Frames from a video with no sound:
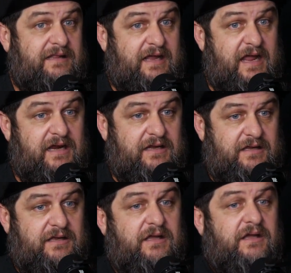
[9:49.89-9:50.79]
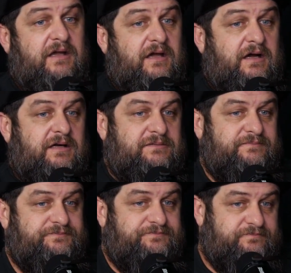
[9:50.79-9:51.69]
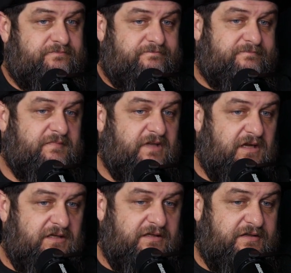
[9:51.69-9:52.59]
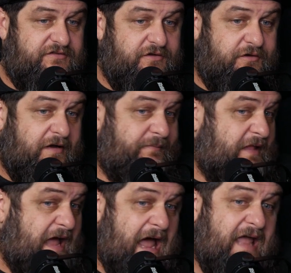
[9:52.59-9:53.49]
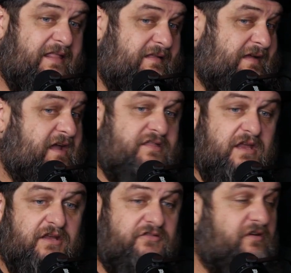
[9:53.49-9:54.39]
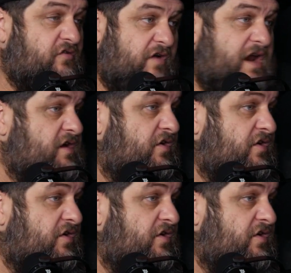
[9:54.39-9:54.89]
They hate it. Um, so I I think it's a great hmm.